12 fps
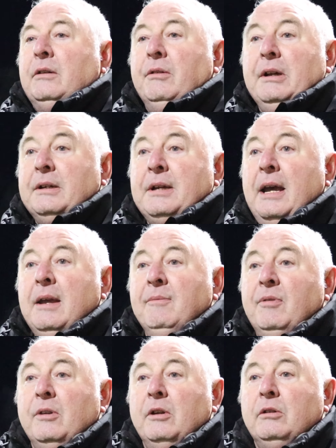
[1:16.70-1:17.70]
great time
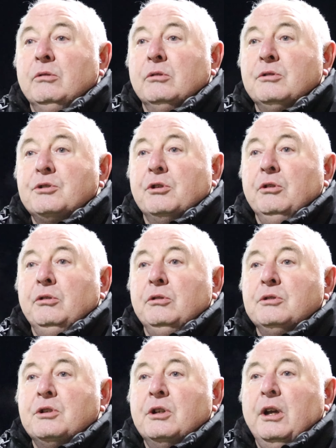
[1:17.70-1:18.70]
for the local
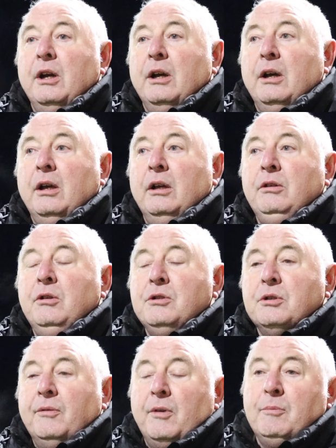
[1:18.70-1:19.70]
schools,
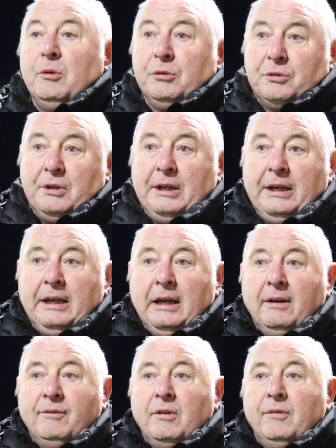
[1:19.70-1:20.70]
use it for both training
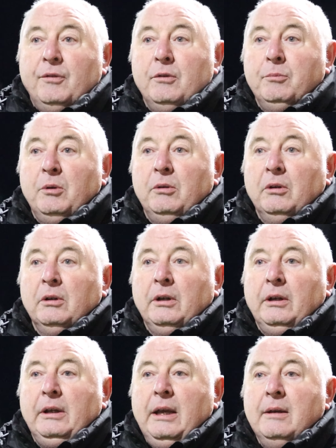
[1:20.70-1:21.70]
and for football
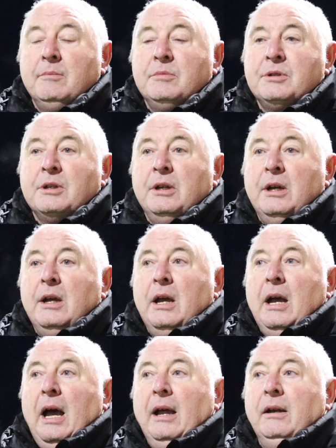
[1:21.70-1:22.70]
games.
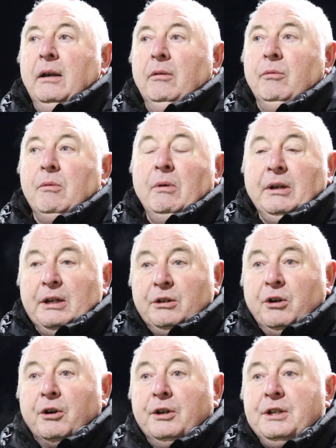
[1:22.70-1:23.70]
And we want to
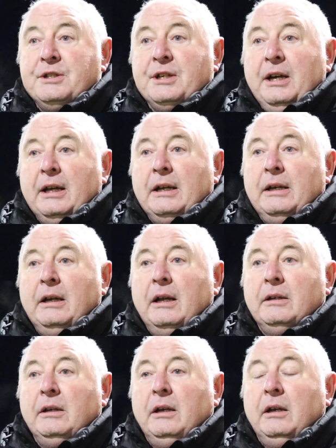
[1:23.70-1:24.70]
encourage that and
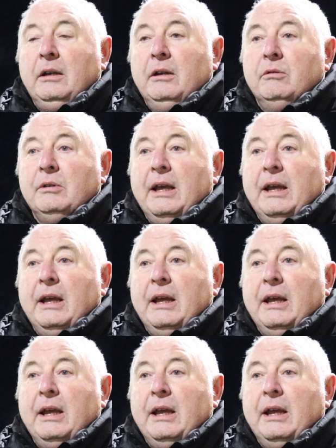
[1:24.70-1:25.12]
you know,